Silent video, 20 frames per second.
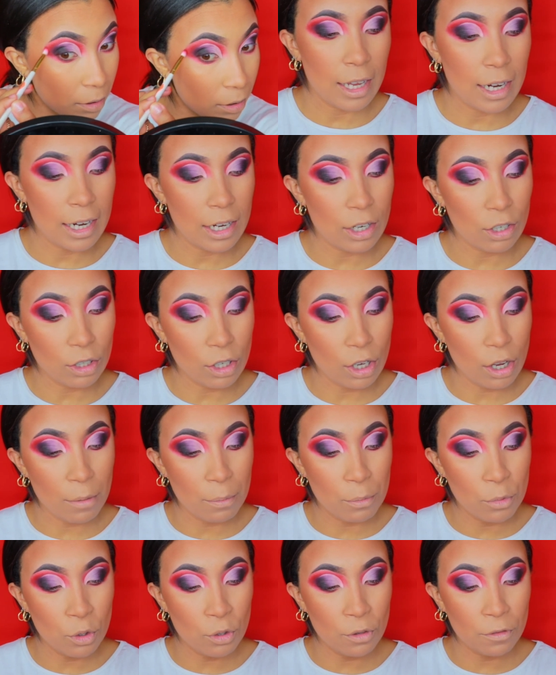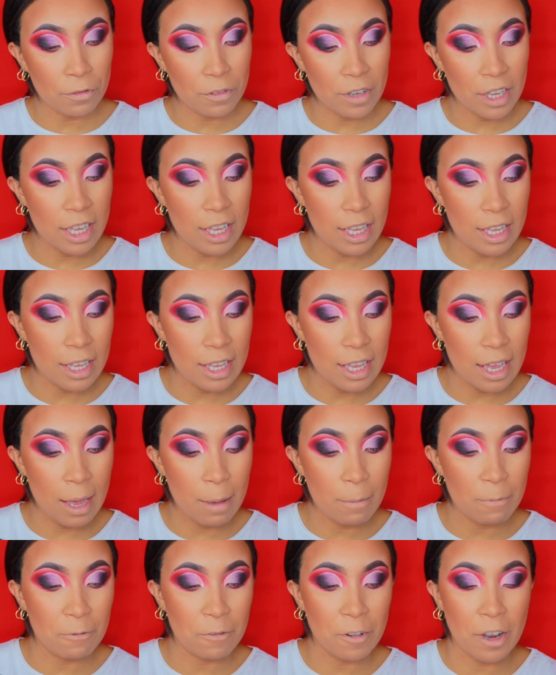And then on a Morphe
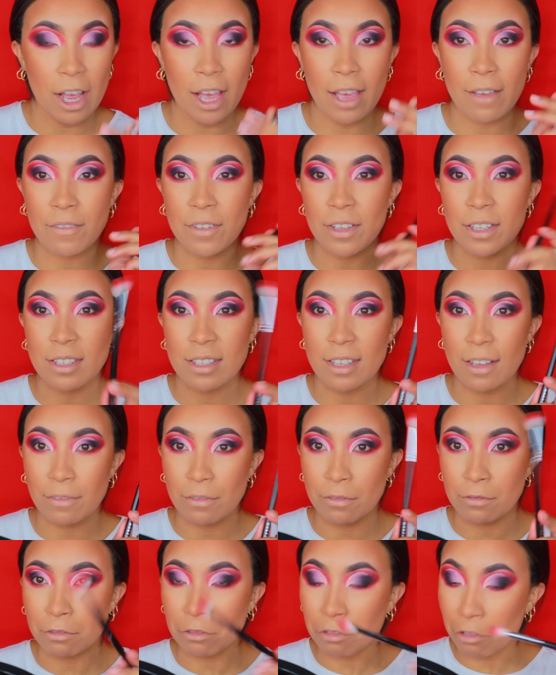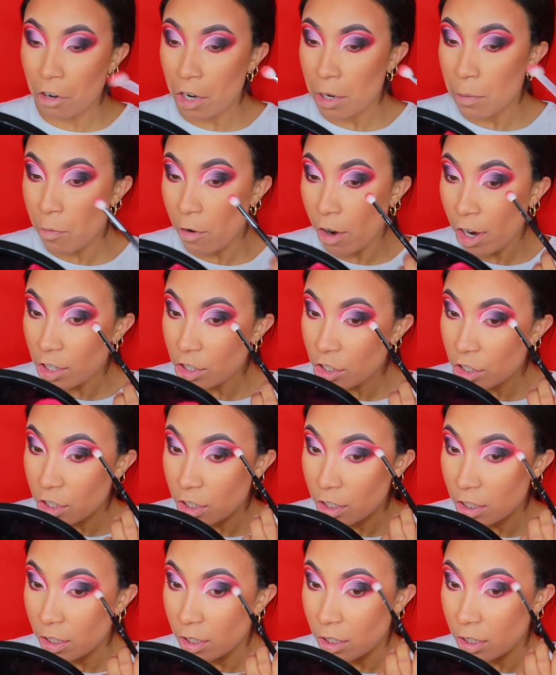M573 brush,